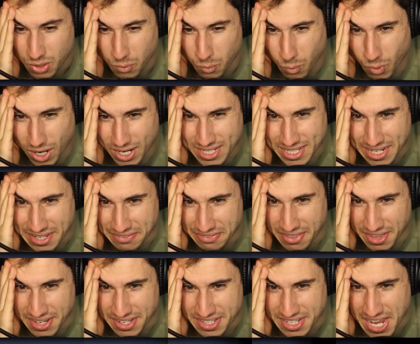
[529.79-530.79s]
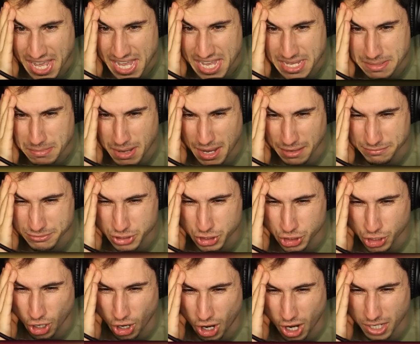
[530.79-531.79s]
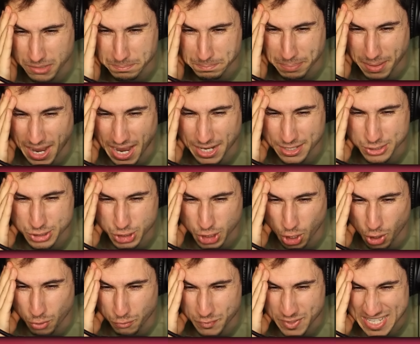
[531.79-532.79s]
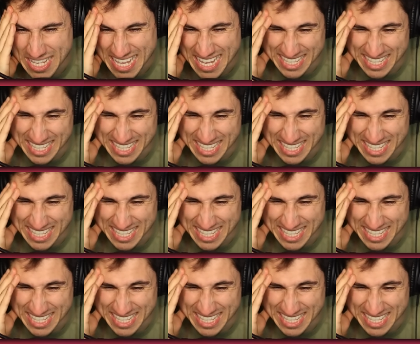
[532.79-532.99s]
What in the name of John Bon Jovi